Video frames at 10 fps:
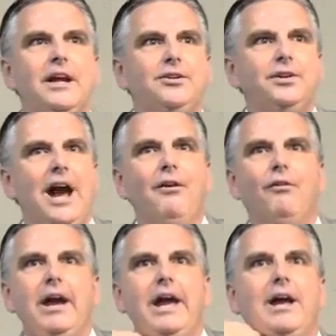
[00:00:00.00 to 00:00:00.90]
She got
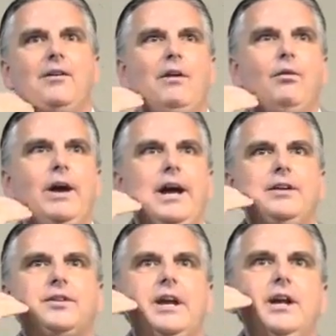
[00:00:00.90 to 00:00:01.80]
red. That red
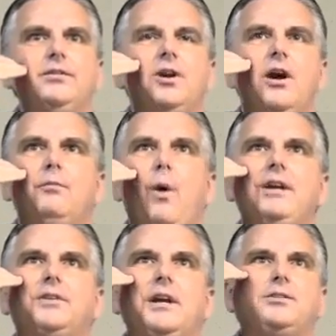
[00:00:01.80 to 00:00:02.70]
skin started,
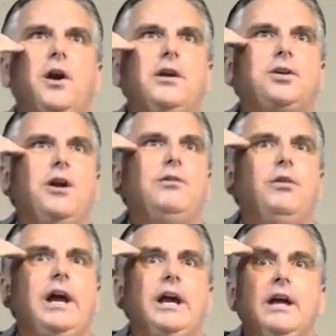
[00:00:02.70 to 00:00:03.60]
white skin started turning
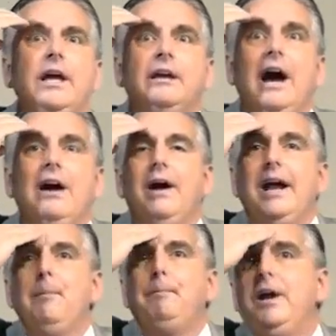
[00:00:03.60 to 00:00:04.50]
red. Got right
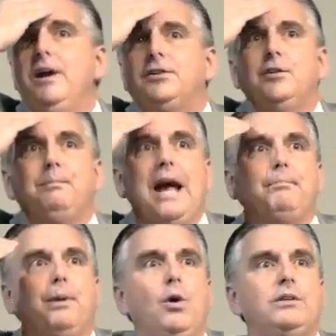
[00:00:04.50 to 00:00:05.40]
up here, and she was about to
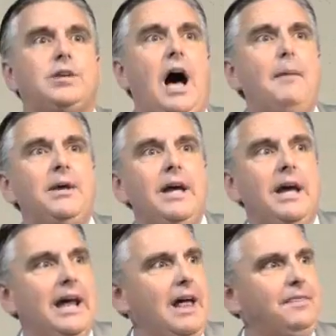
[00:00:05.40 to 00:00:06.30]
blow a top.
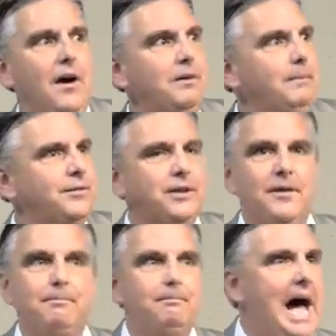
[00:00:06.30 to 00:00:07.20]
And I thought to
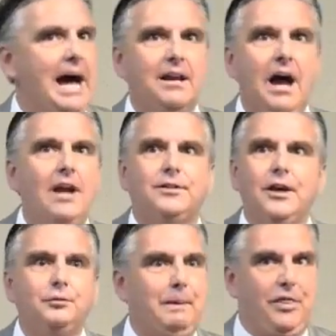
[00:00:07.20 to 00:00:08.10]
myself, my God,
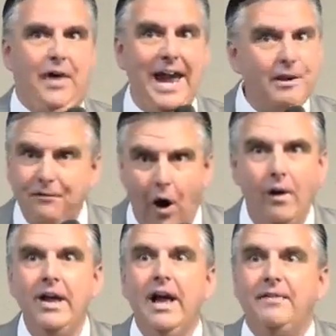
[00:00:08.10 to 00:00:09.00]
just be thankful
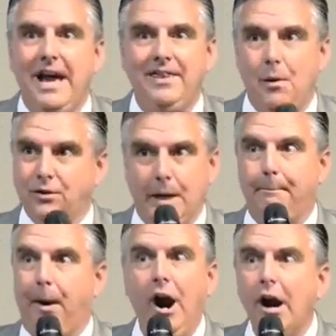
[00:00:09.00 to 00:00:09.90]
that there was a
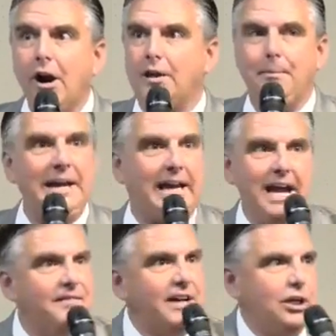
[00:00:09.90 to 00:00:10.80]
burger to be
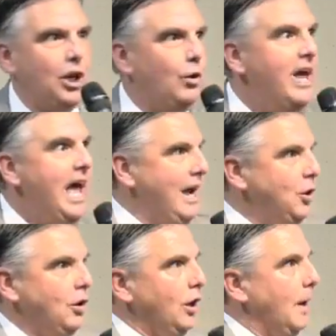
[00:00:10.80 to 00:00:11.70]
given to you, and
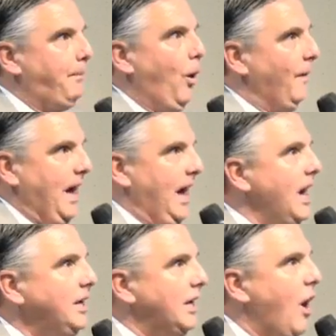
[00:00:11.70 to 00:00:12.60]
you could have pulled the
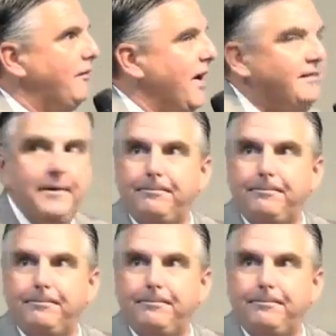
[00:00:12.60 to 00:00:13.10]
onion off of it.